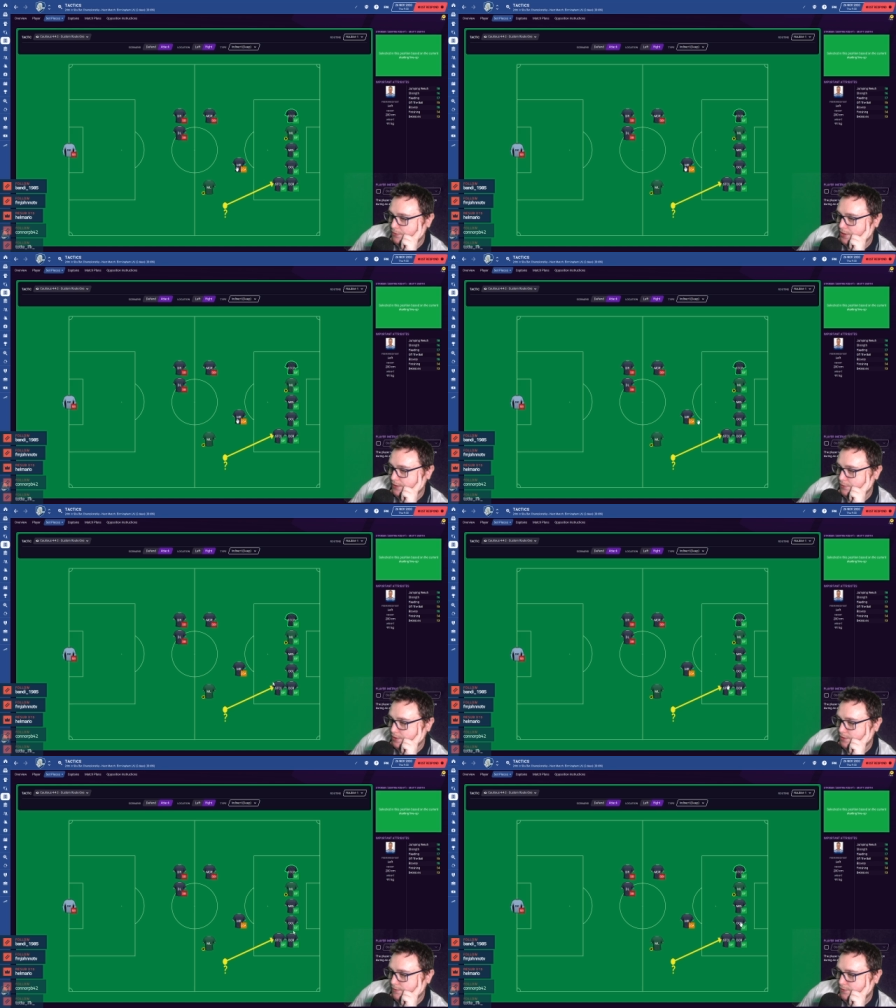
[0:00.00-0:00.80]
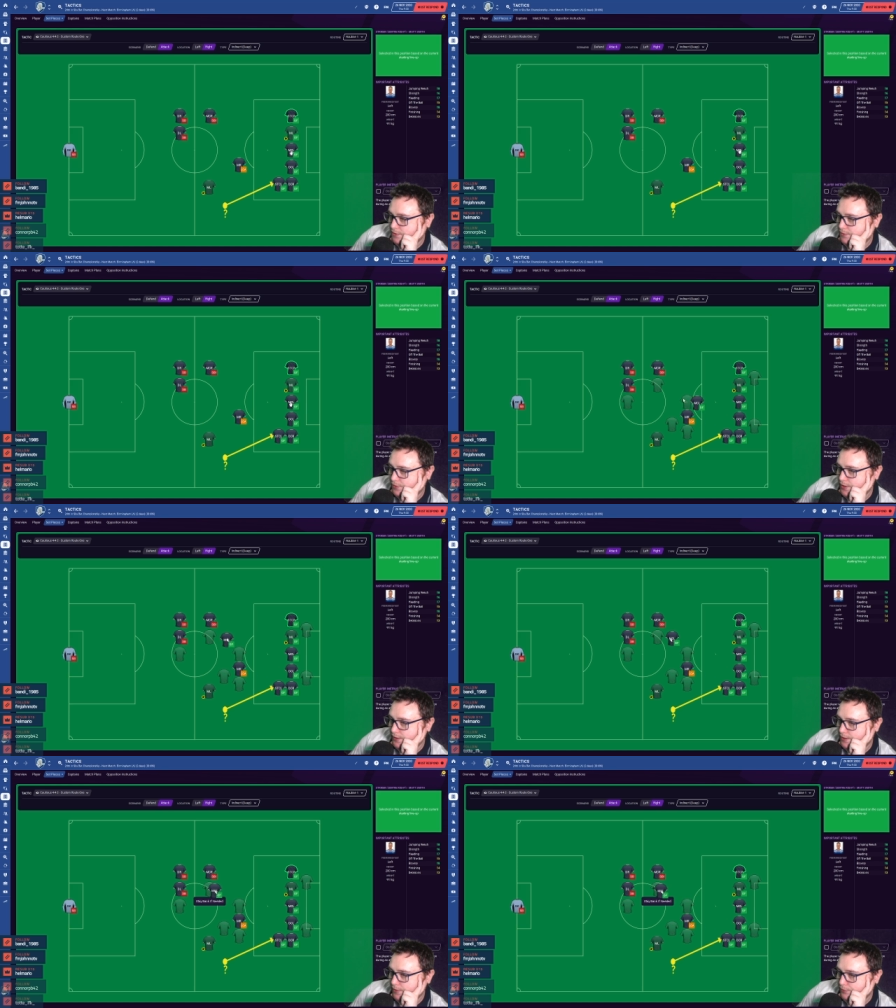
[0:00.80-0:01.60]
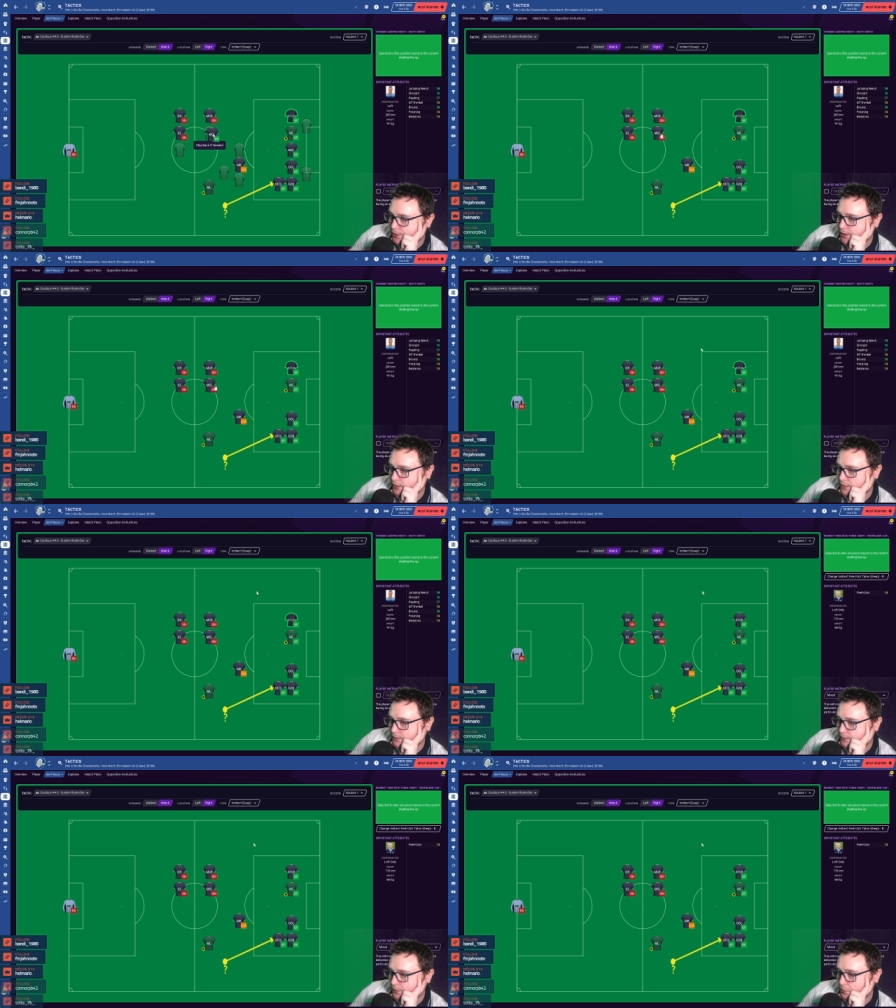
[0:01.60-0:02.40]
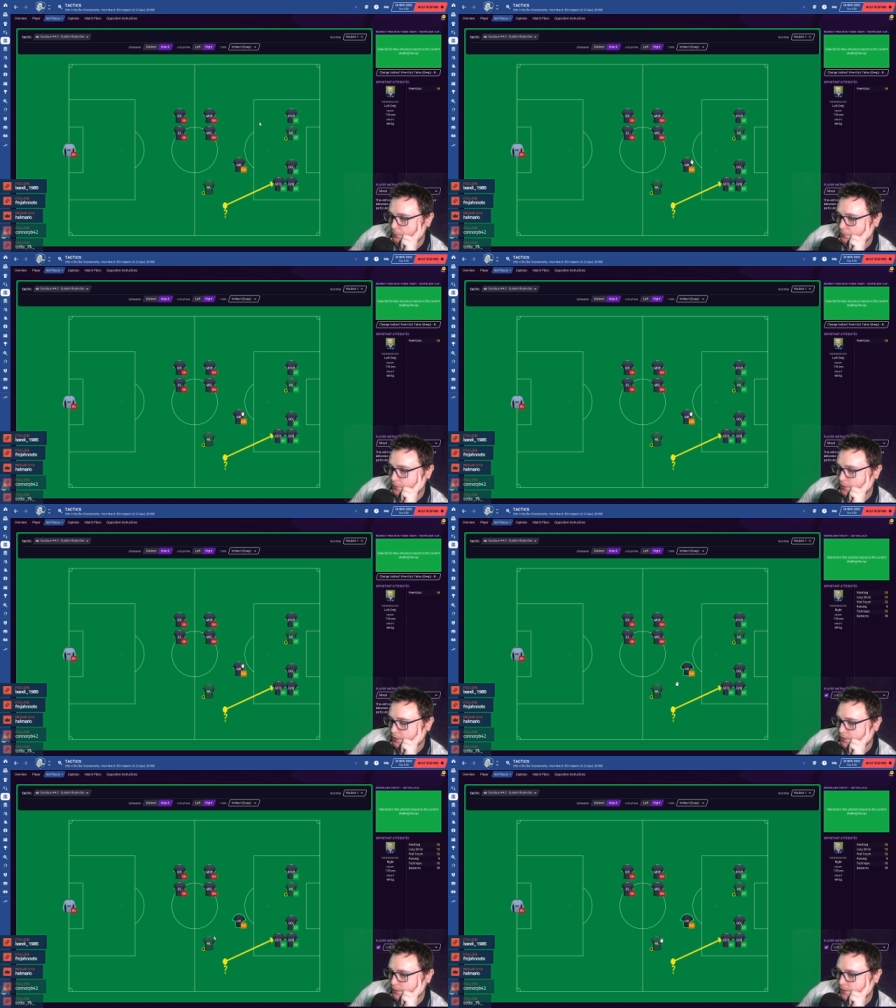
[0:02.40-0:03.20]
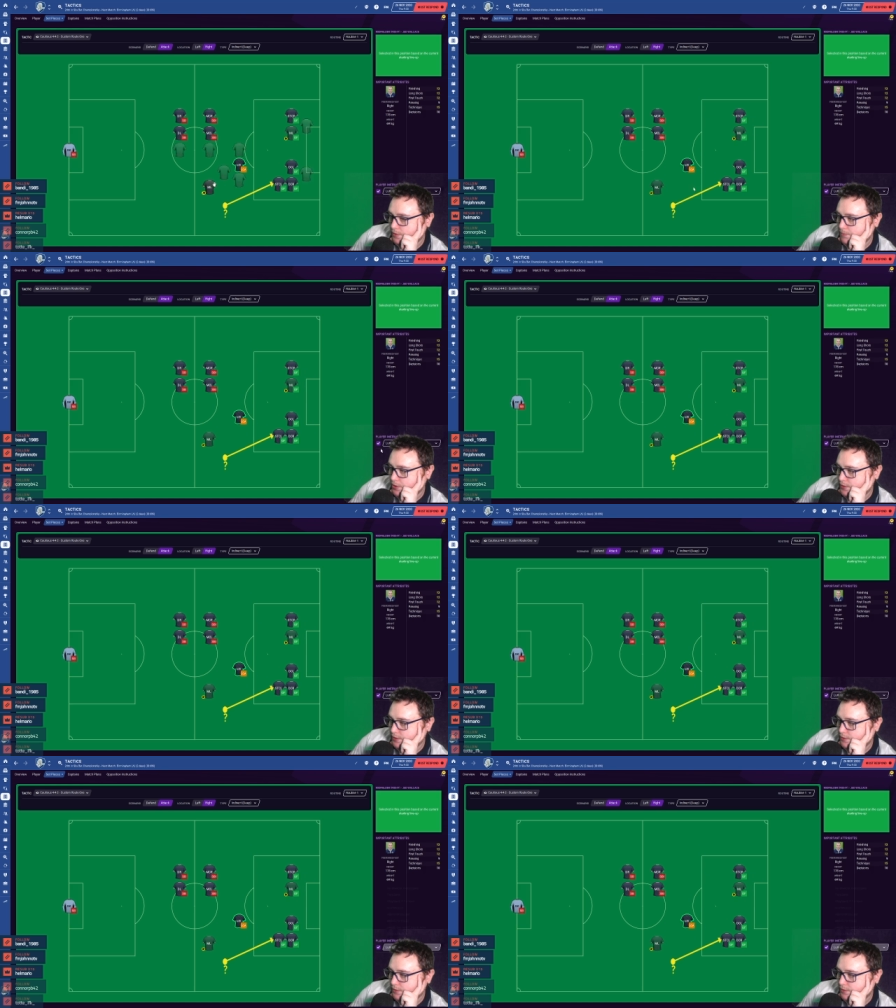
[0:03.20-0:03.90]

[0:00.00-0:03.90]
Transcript: want everyone going forward for an indirect free kick. So, but